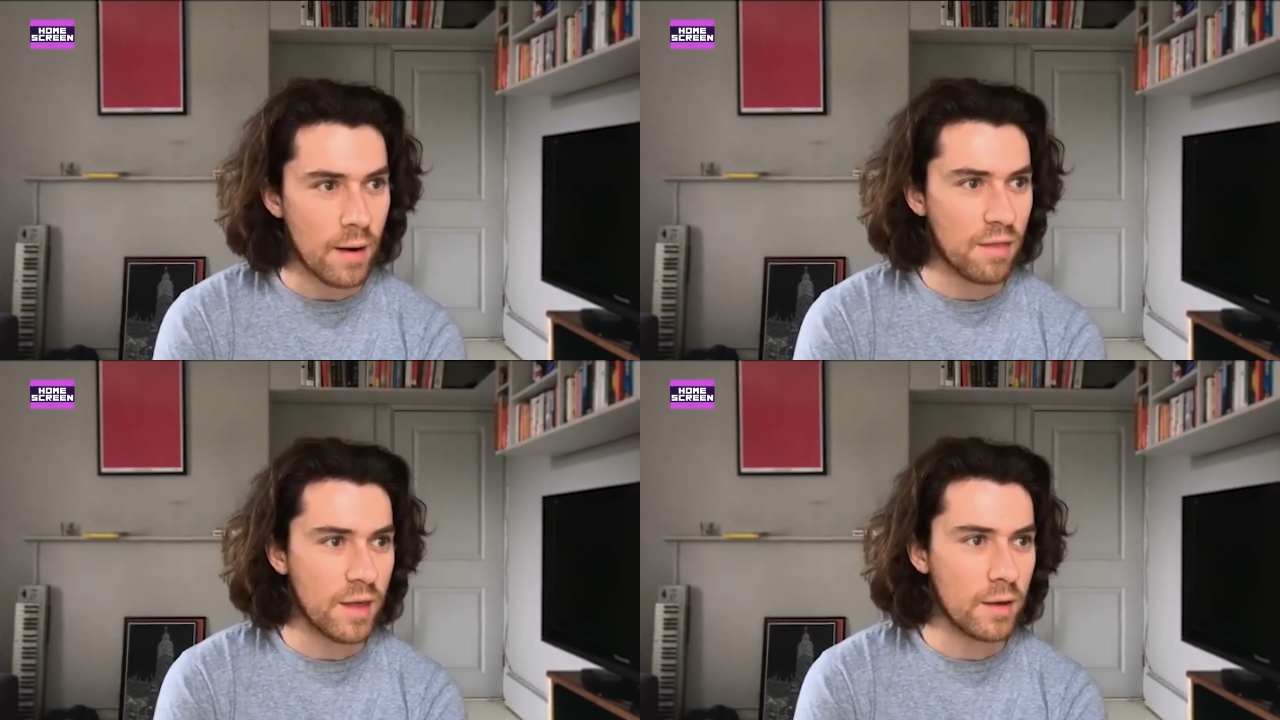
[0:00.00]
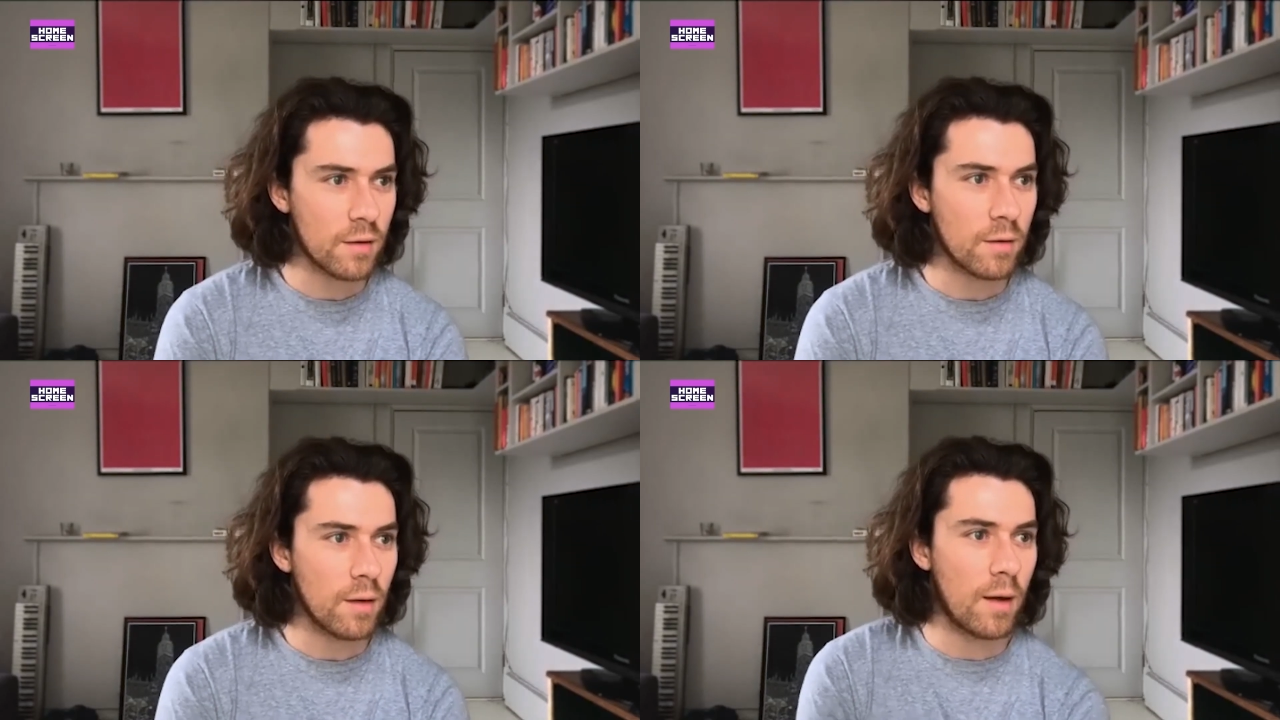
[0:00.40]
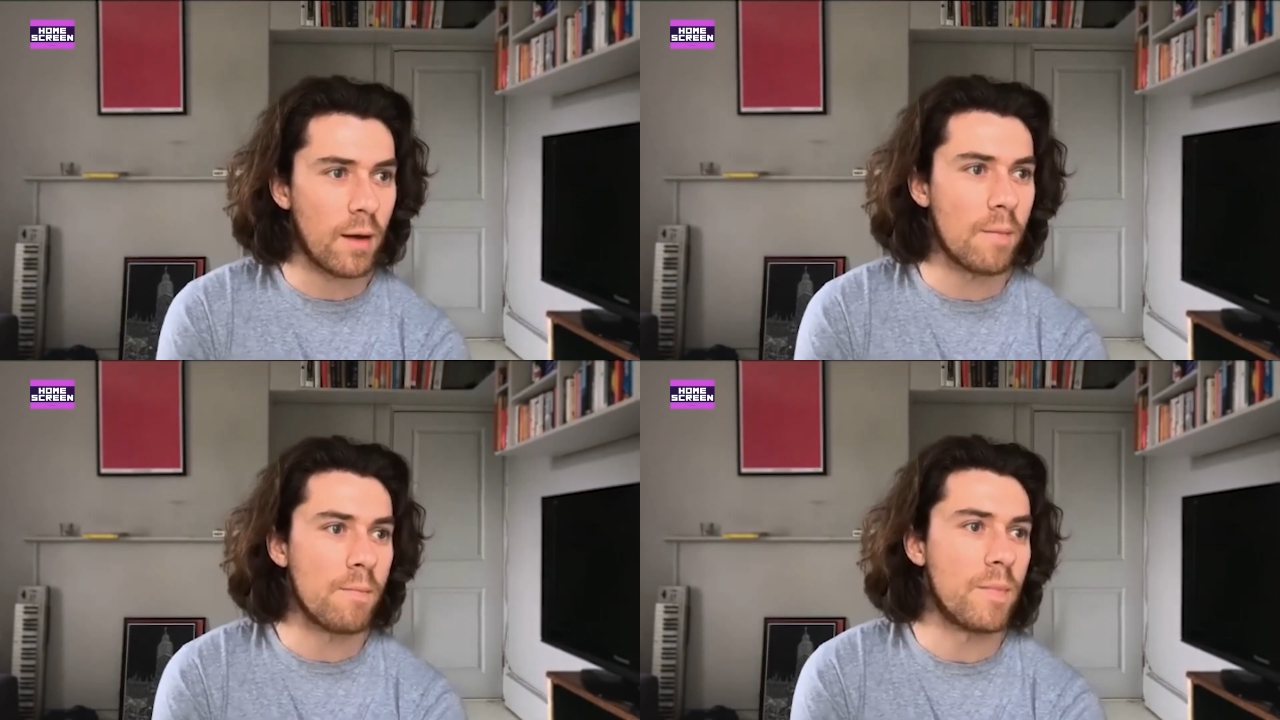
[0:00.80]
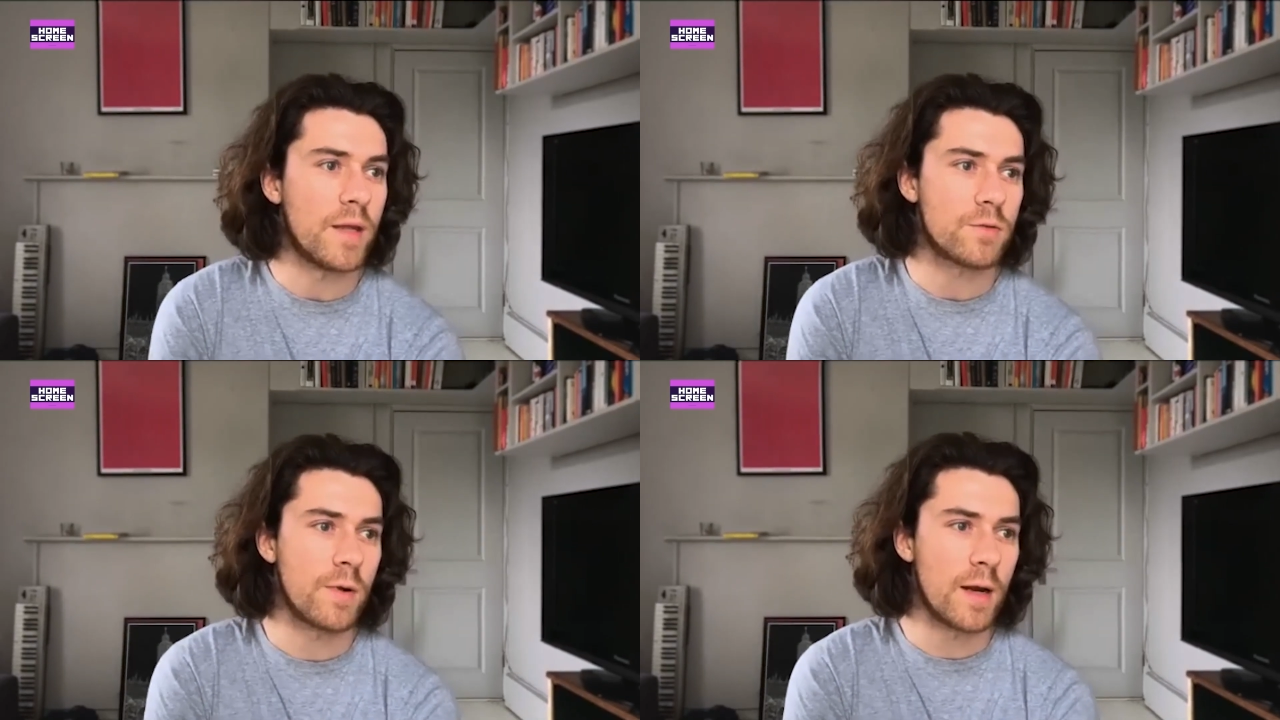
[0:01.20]
I think
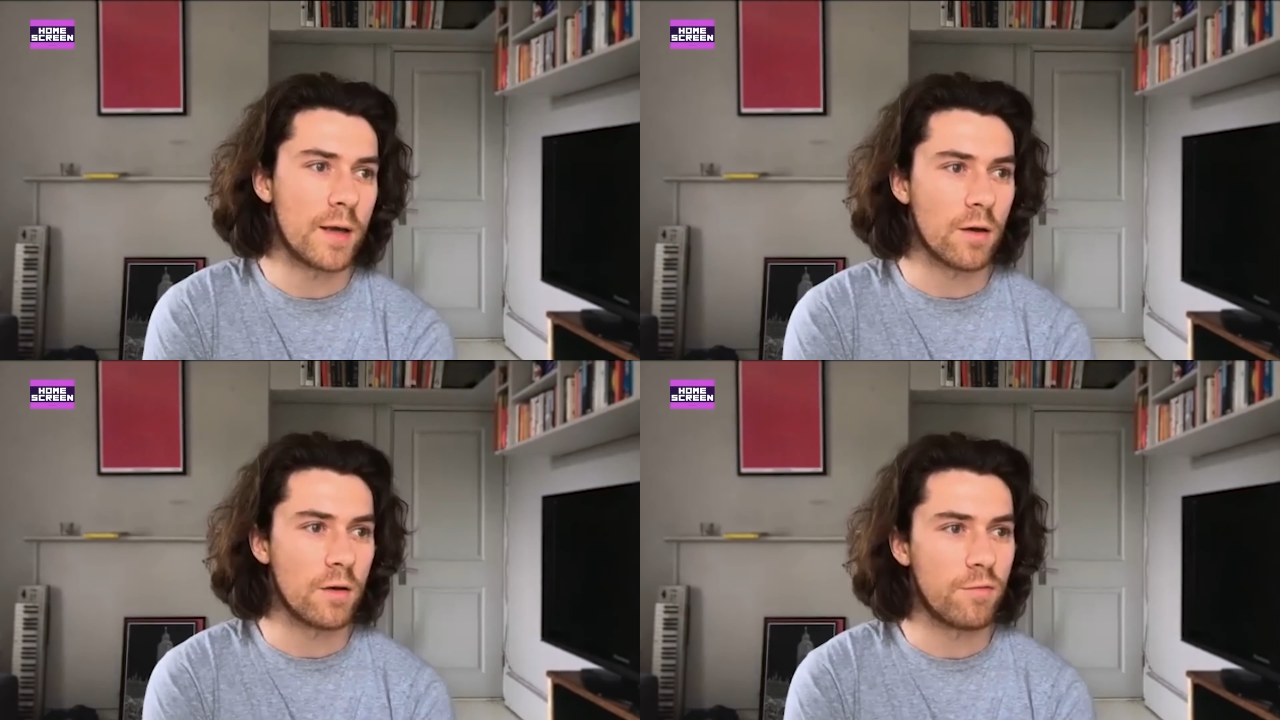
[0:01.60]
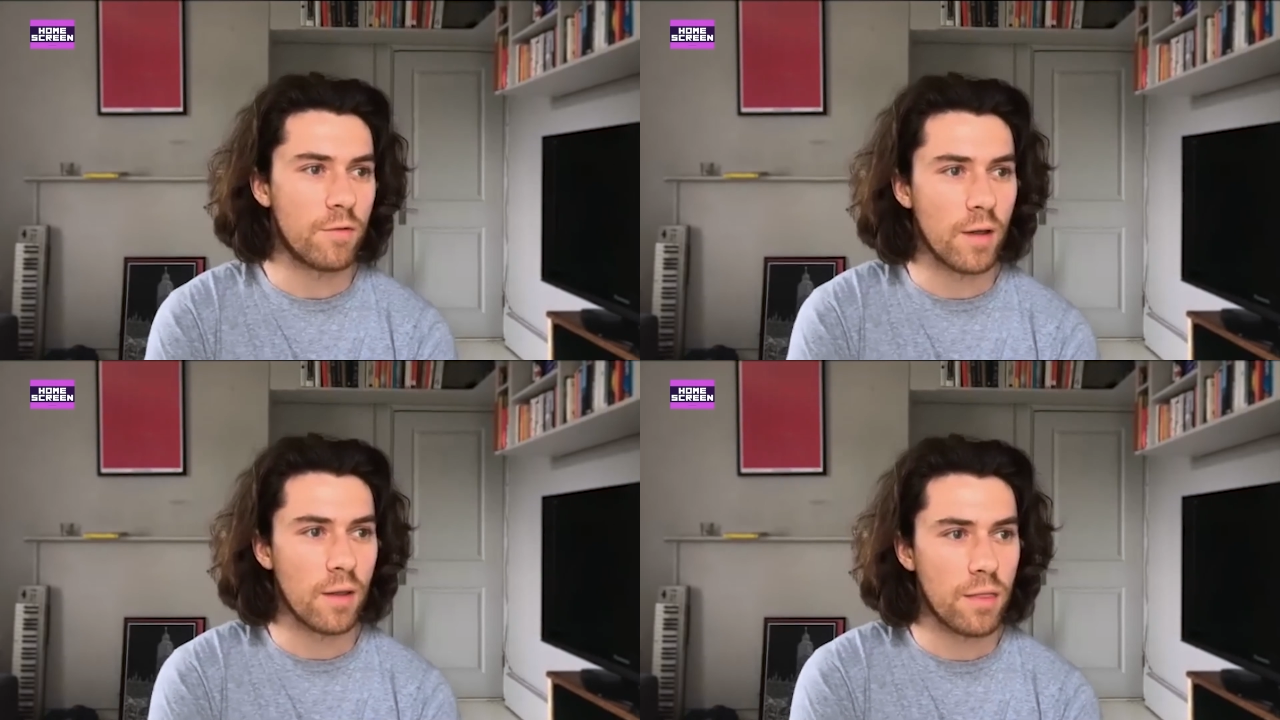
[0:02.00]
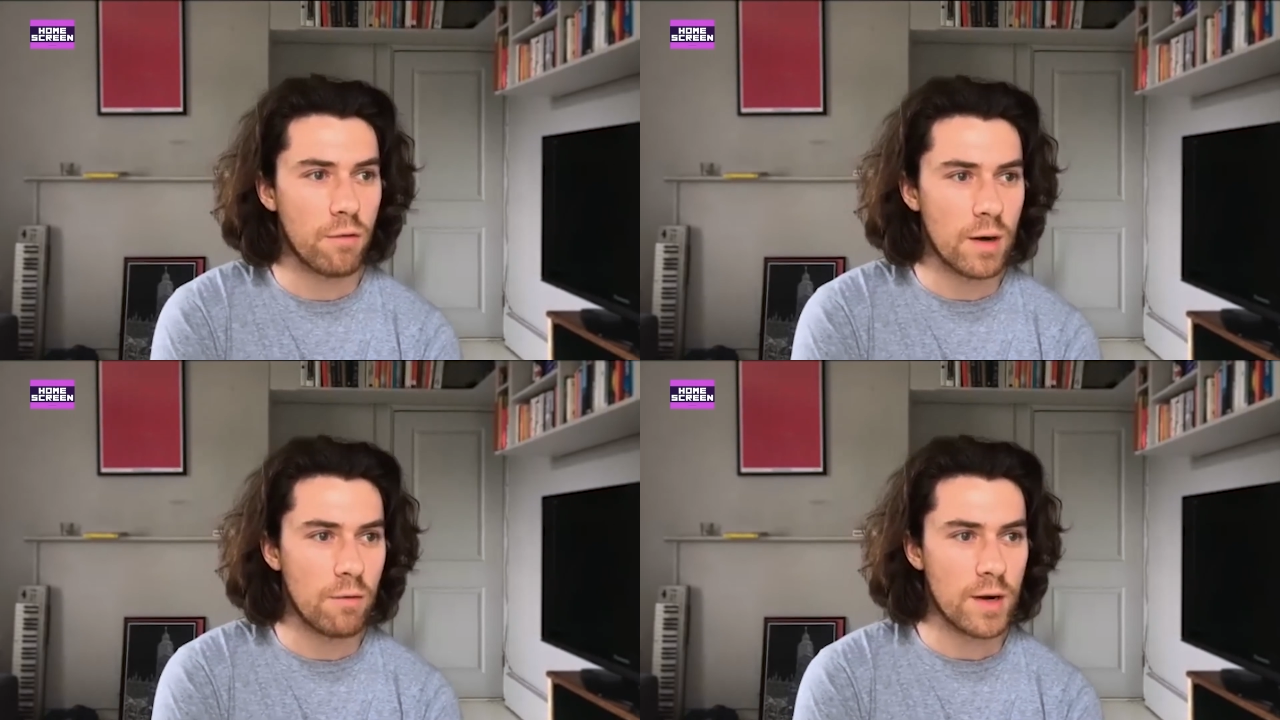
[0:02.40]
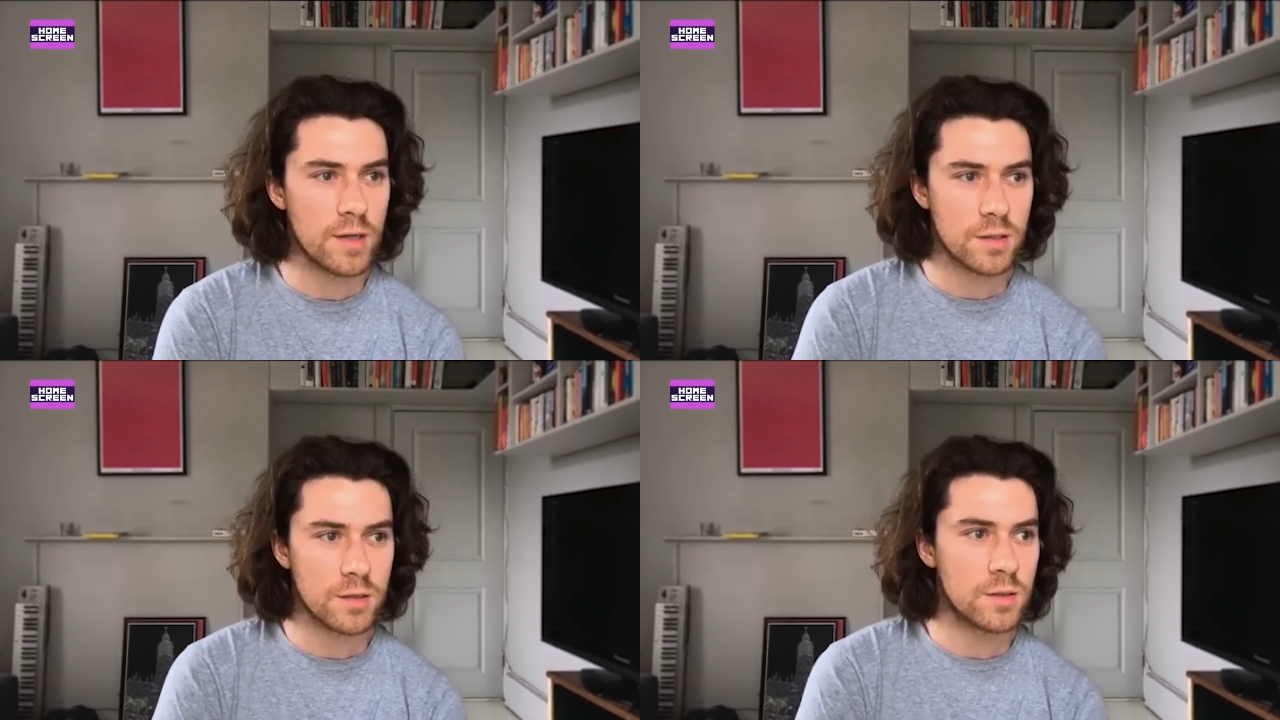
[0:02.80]
it's really good for 3
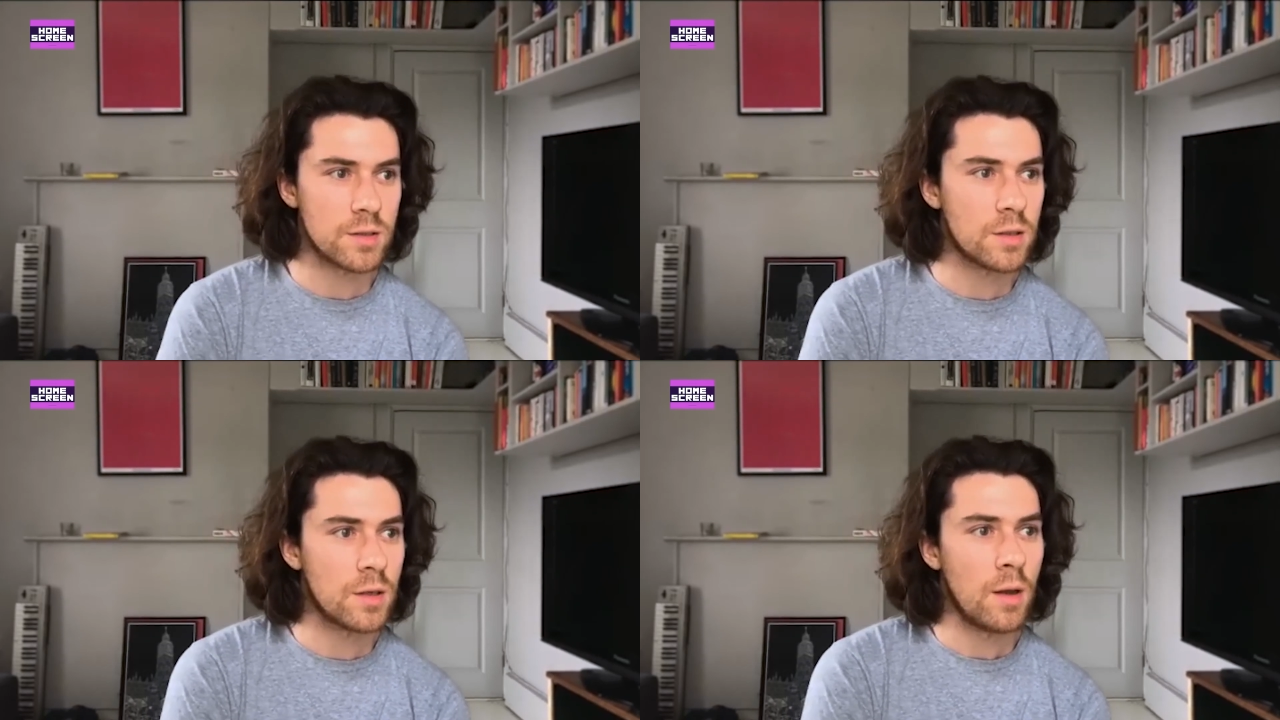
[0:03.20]
reasons.